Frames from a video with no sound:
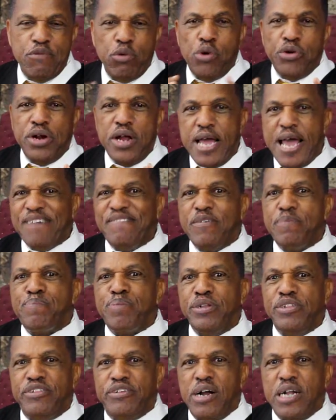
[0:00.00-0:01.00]
If you want to have a
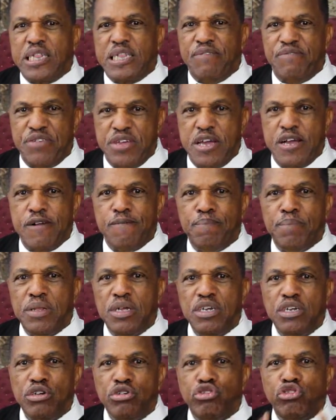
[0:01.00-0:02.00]
productive year,
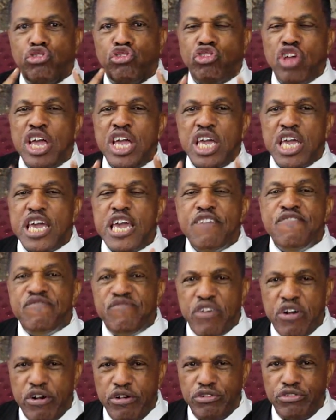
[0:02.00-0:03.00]
seek ye
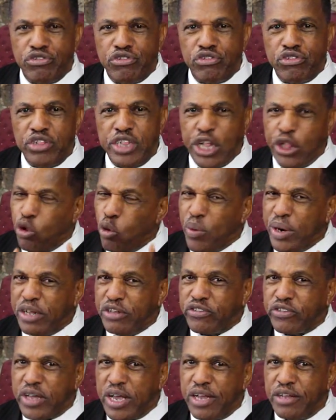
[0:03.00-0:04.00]
first. Know what
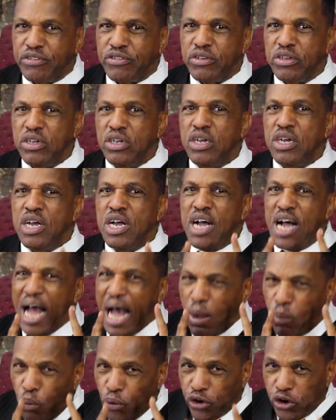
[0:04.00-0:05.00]
it says.
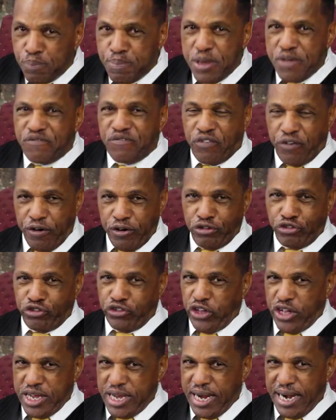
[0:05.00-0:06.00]
I want to be
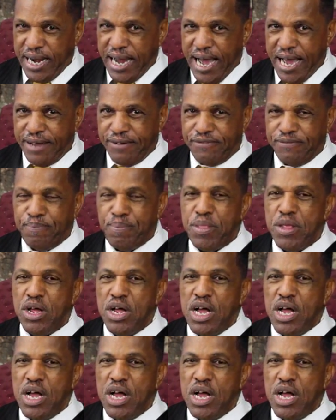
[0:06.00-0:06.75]
first in your life.